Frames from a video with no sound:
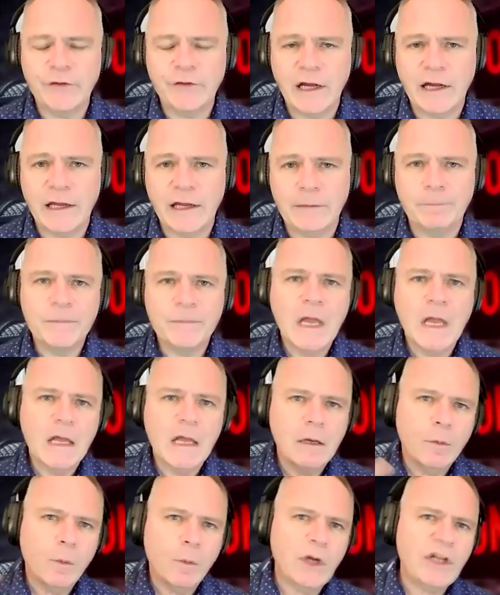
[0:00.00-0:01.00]
fine.
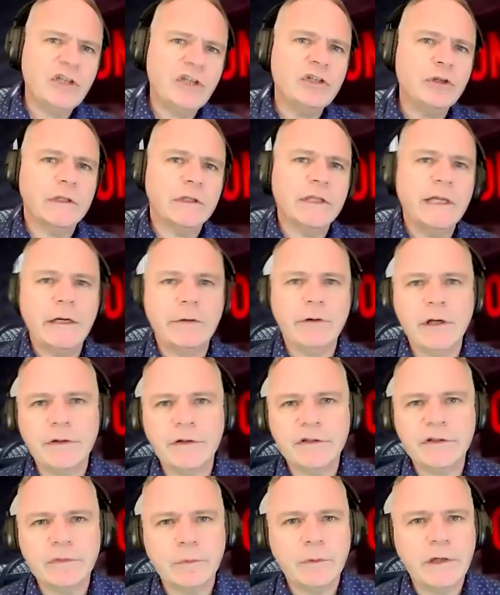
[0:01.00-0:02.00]
What are you doing later
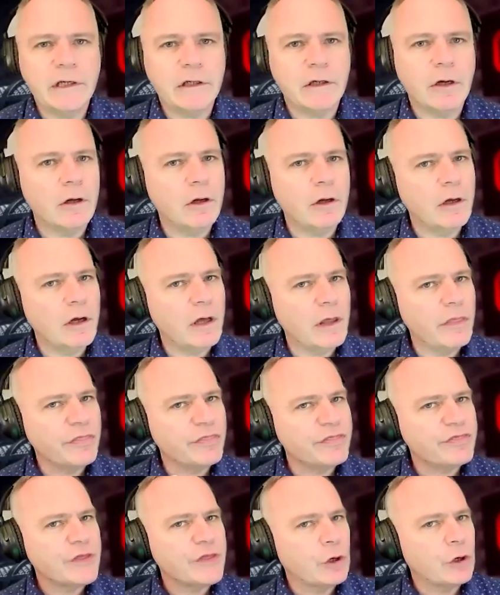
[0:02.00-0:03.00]
on this week on
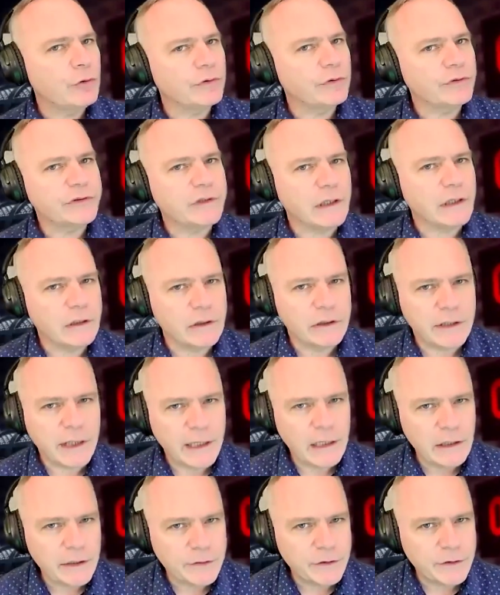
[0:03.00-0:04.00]
Thursday? You
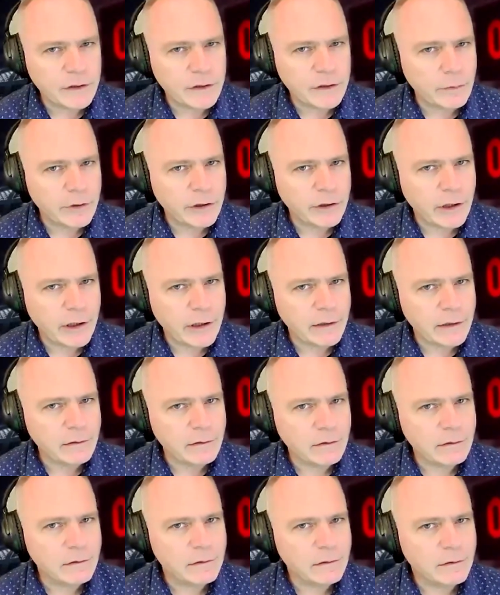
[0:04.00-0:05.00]
got anything going
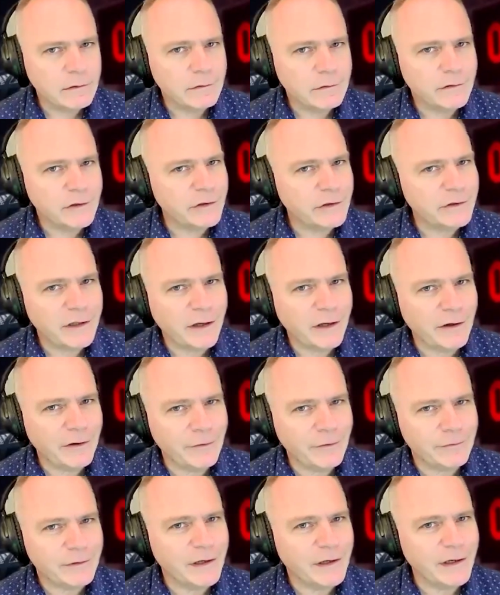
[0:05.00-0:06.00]
on? You
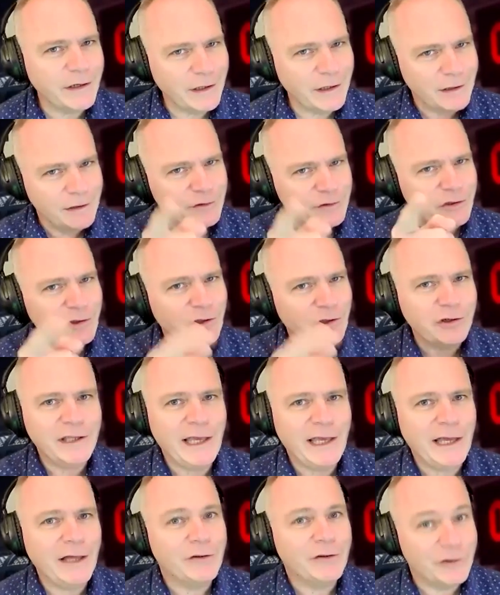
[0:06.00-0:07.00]
don't. I looked at your
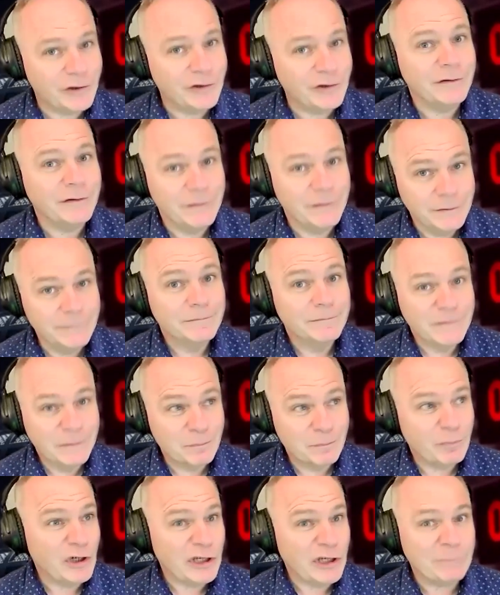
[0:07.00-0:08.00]
calendar.
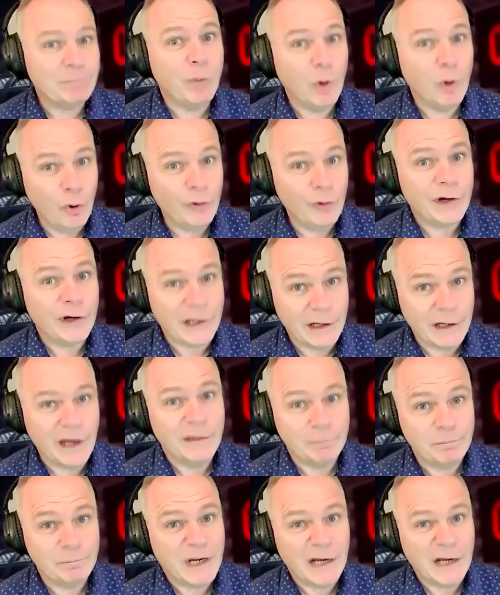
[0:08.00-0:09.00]
Pretty boring,
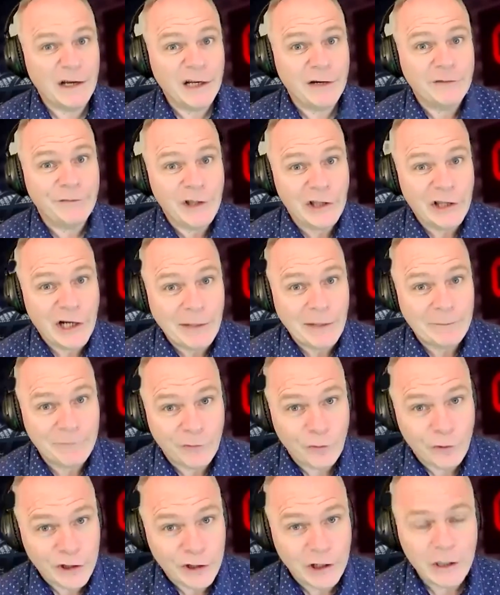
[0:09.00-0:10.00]
but I'm going to fill it up
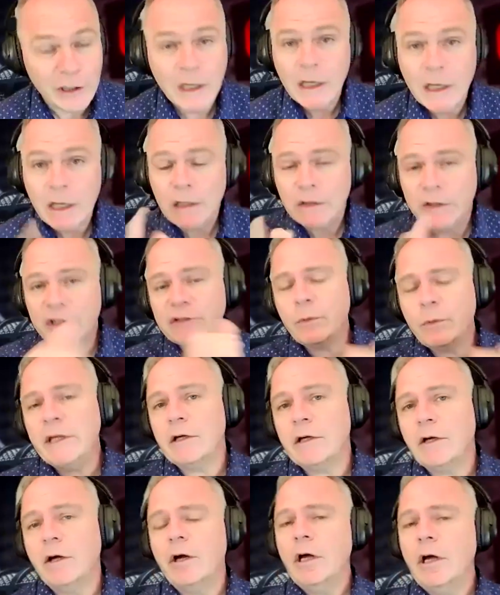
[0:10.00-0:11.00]
for you. This
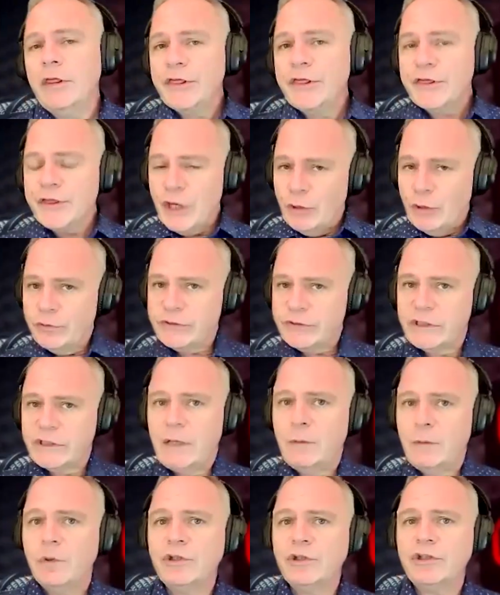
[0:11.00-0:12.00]
week on
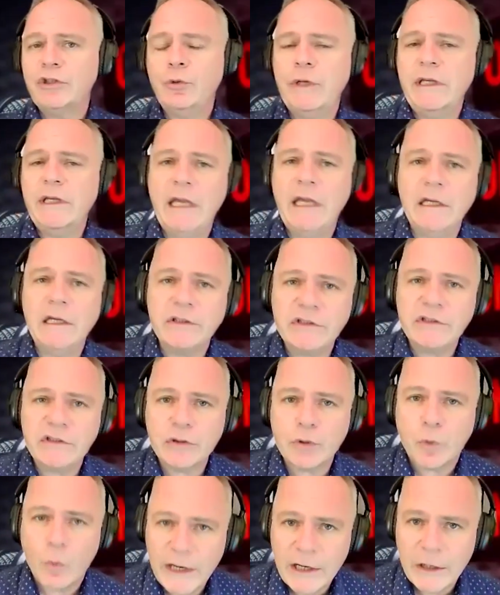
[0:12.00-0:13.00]
Thursday, we're doing a
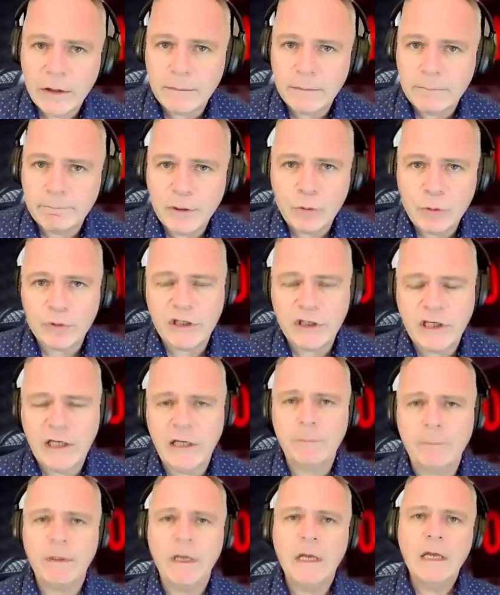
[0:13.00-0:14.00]
Square boot
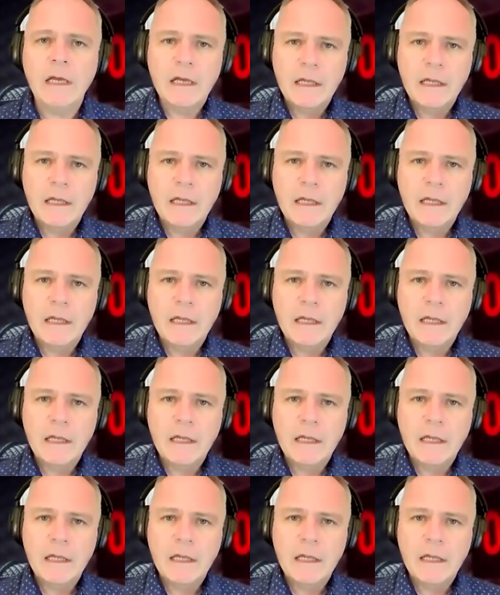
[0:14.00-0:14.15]
camp.